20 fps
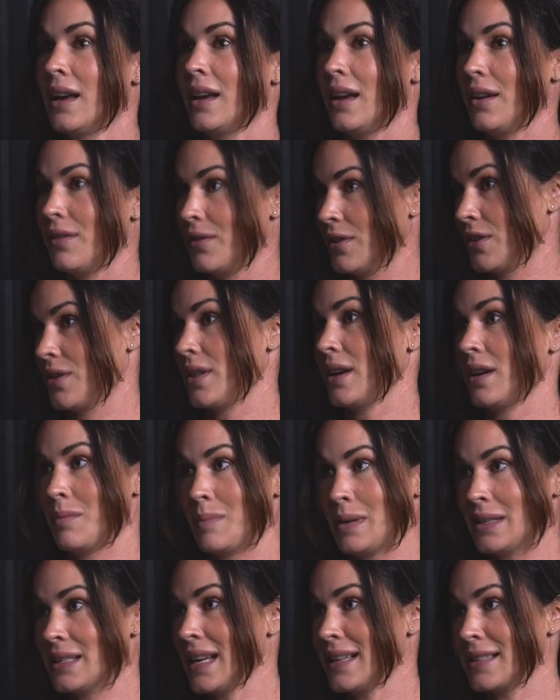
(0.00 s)
if your
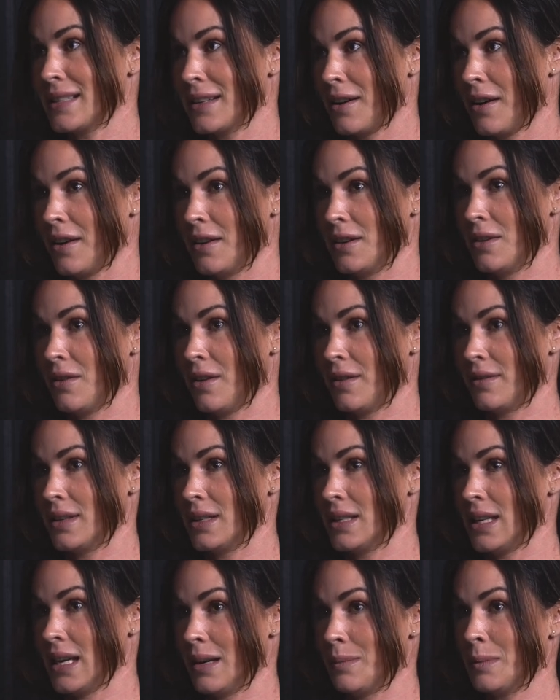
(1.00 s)
therapist hasn't gotten you off the
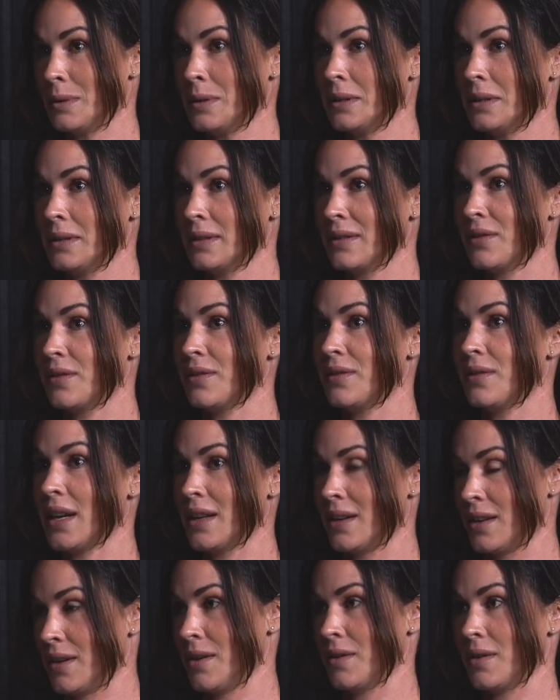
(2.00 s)
table,
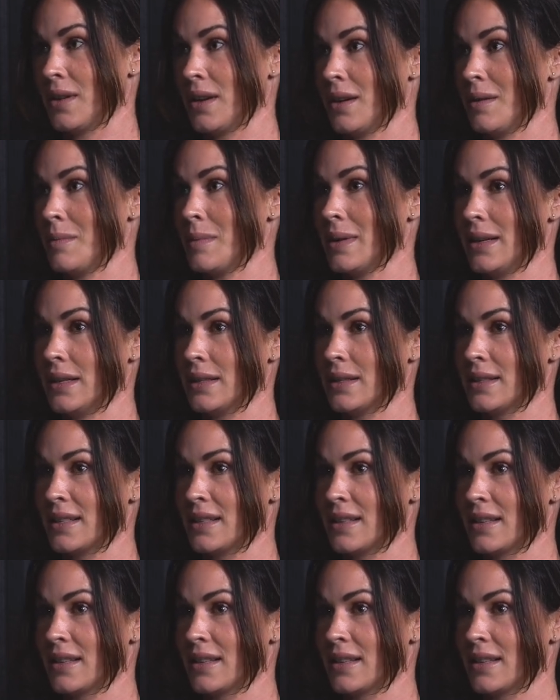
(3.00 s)
find a new therapist.